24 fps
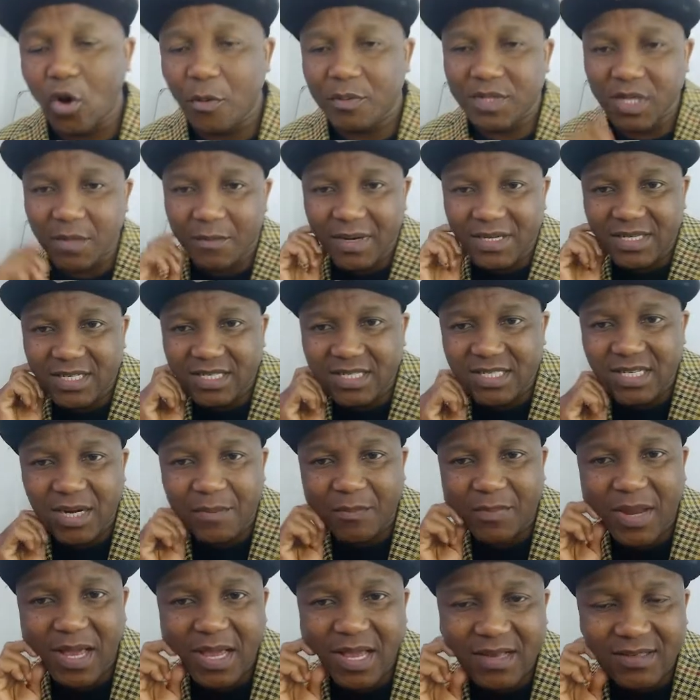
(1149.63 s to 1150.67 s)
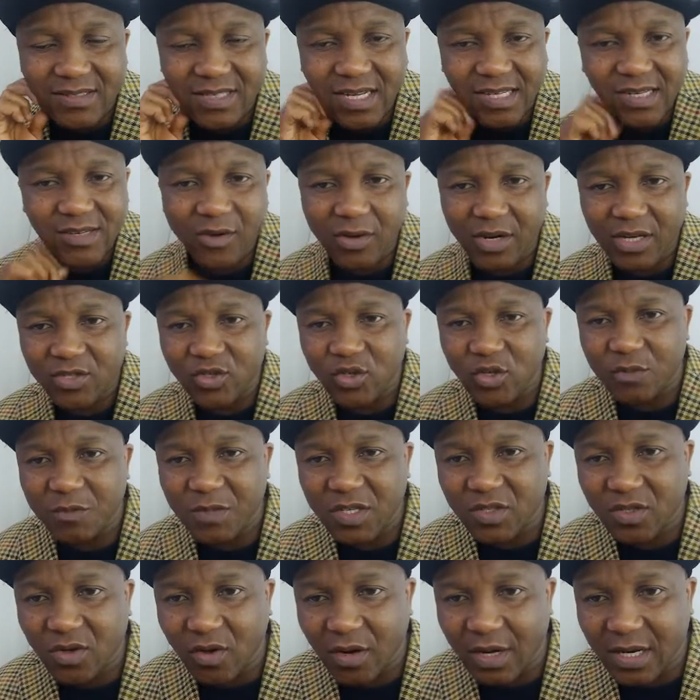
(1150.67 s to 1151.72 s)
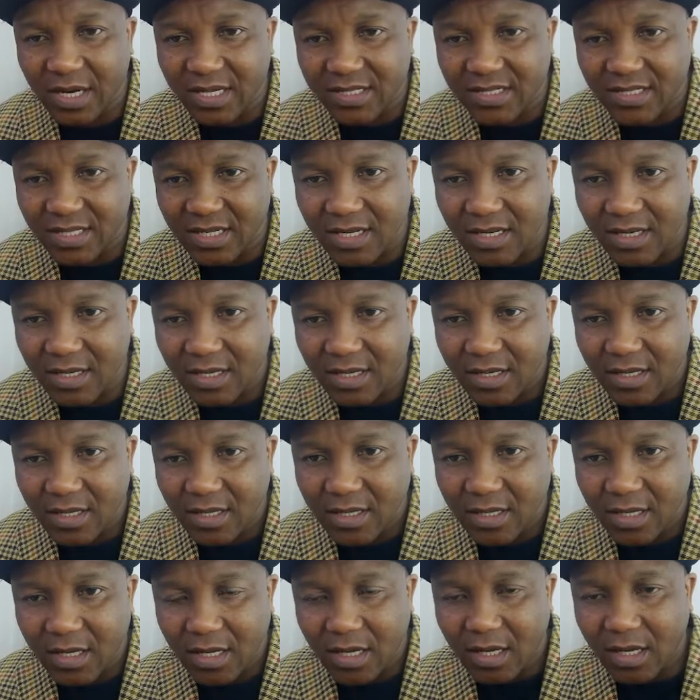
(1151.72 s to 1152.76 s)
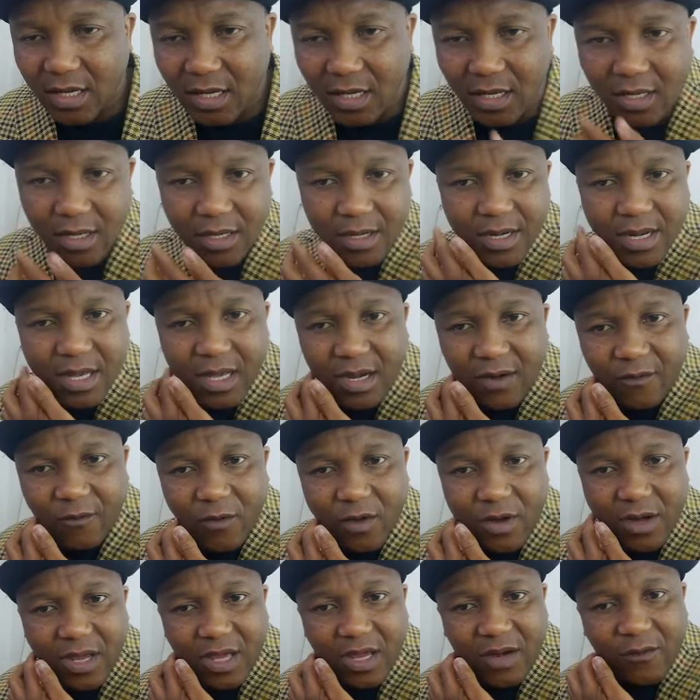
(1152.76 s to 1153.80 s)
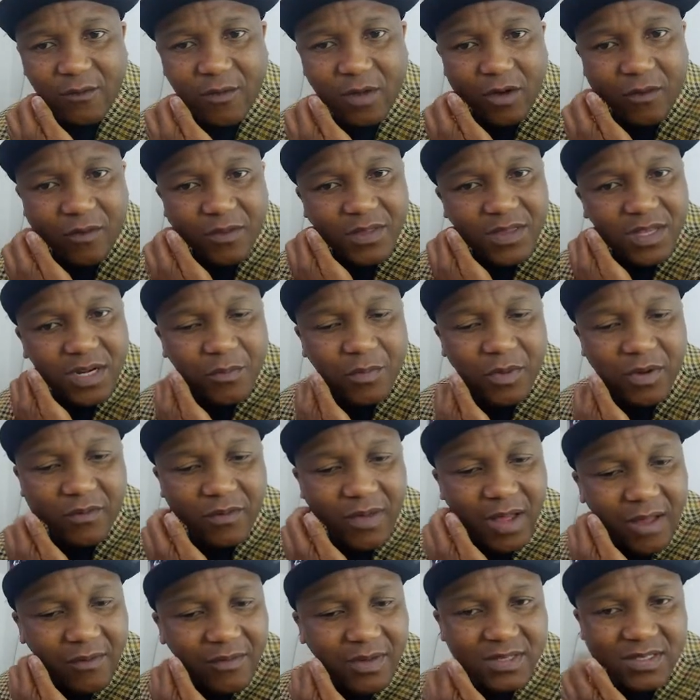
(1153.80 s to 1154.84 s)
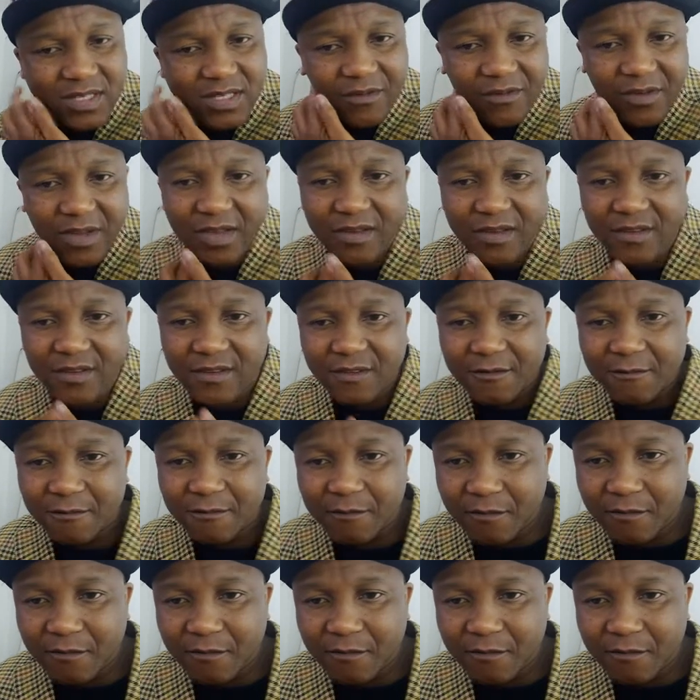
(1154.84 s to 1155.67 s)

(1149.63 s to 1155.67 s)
Option number D. Did I plug exactly correct? Excuse me, sorry. Let's see. -1 over 3.5. Let's see first.